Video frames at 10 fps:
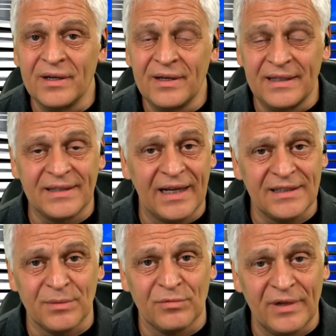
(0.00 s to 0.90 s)
He's got
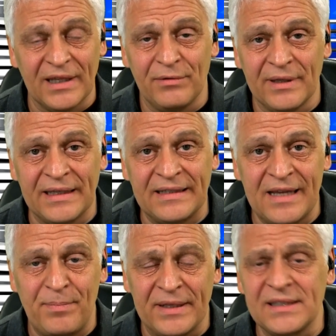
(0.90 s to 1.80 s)
some really, really
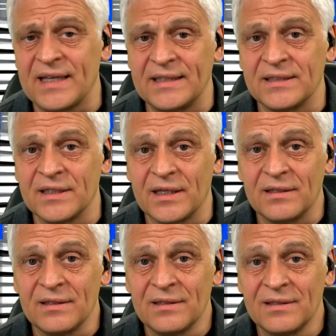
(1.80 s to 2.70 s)
deep insights in it.
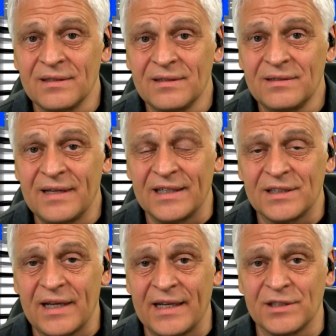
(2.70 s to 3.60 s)
And
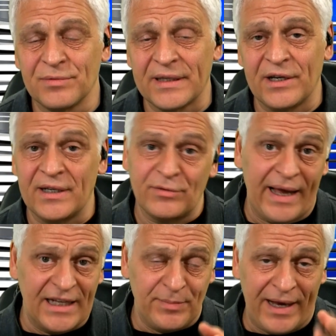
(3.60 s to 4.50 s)
it's really good. So I
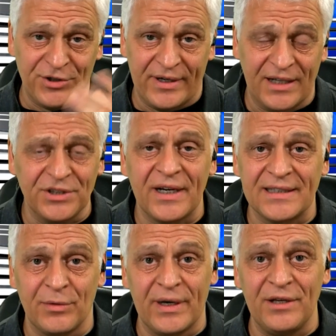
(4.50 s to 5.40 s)
asked Patrick yesterday, I
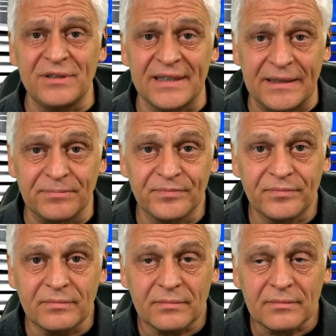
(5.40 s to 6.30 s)
said, what do you see?
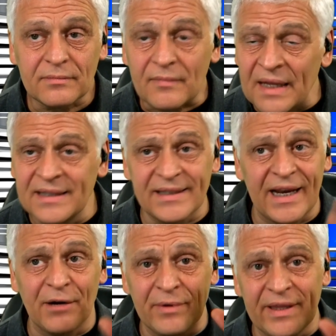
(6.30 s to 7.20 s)
And he's like,
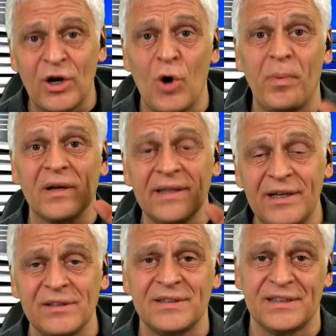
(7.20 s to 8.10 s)
I really hope our
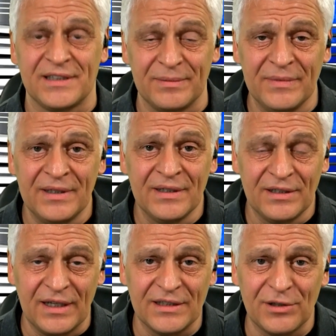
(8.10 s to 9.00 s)
legal system
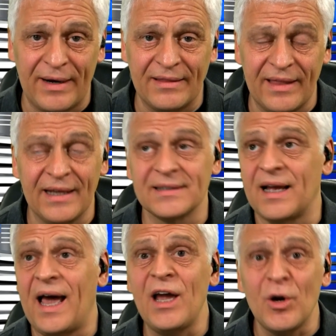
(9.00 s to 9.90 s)
does the right things.
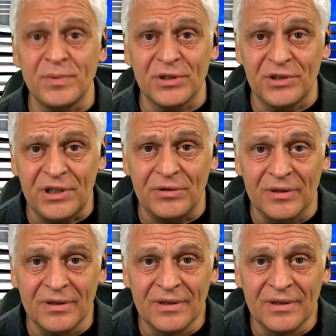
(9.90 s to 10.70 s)
I hope so too.